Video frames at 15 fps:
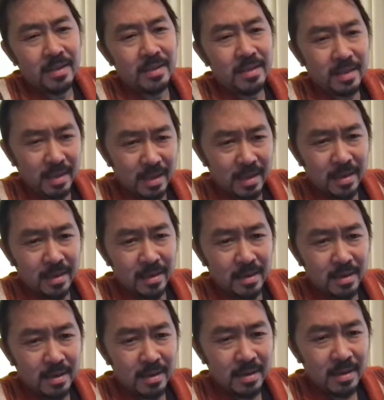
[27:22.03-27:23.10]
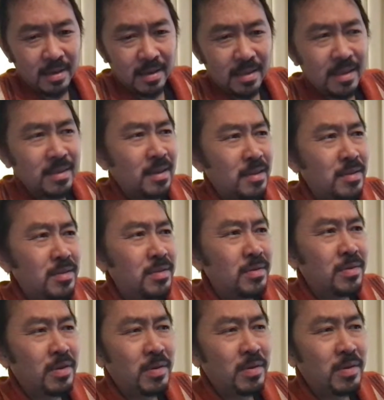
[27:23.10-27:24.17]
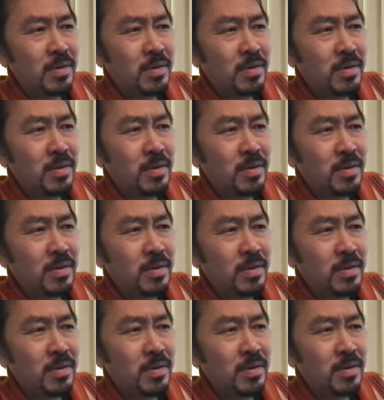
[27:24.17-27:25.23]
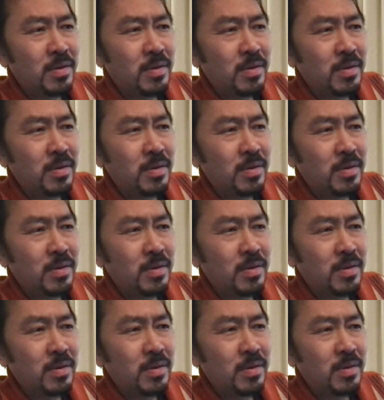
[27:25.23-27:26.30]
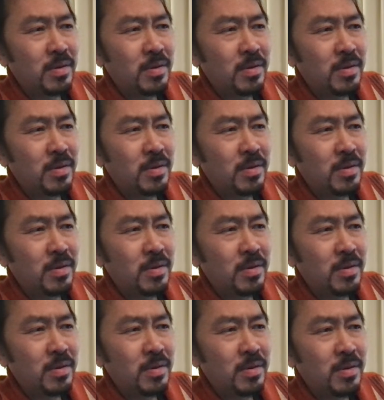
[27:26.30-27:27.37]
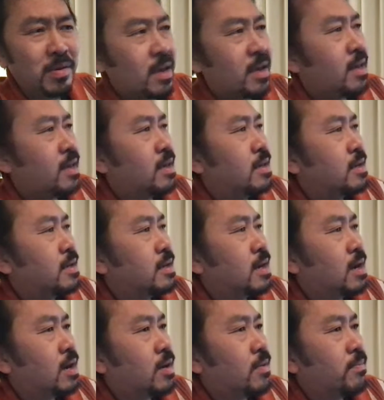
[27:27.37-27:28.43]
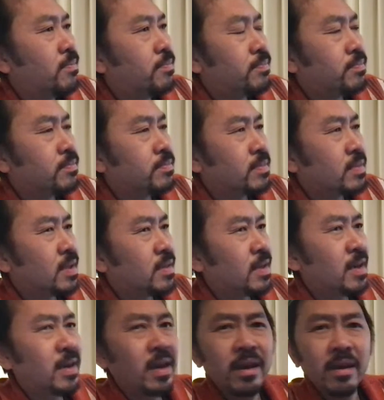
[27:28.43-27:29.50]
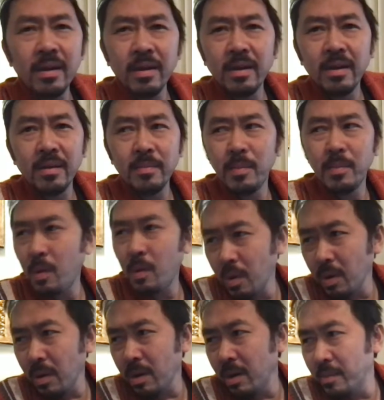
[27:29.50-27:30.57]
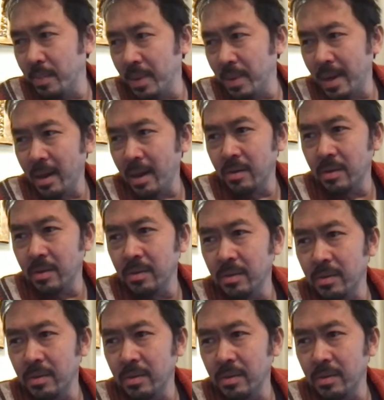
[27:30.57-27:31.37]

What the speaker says: league than they do about their kids' report card. They care more about